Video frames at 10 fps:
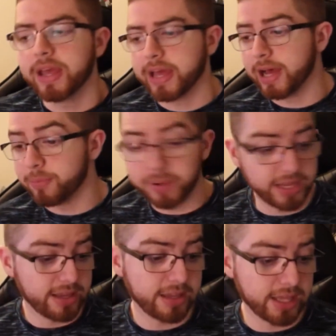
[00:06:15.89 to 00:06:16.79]

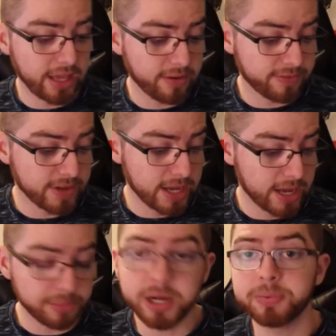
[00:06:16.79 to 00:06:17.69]
But if
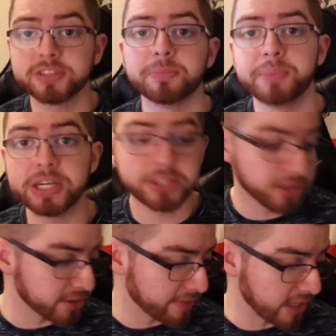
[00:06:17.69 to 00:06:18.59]
I'm gonna put some
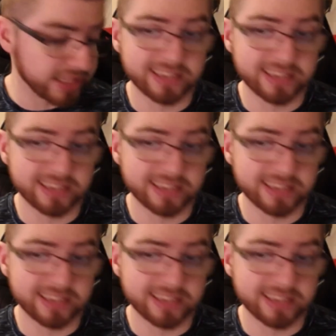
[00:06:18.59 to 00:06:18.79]
pictures of like the